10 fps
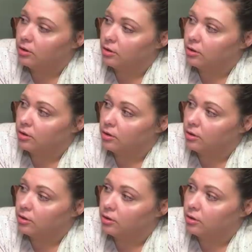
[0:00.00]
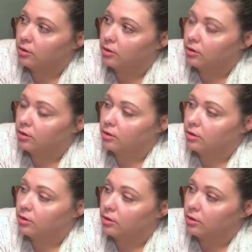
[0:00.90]

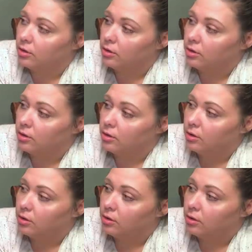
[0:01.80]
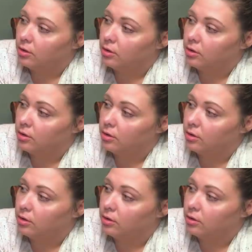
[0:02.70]

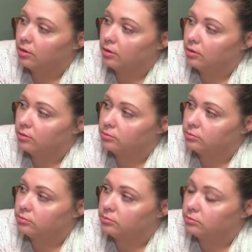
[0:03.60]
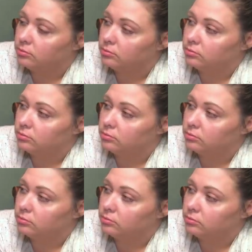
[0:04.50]
The person shown says nothing.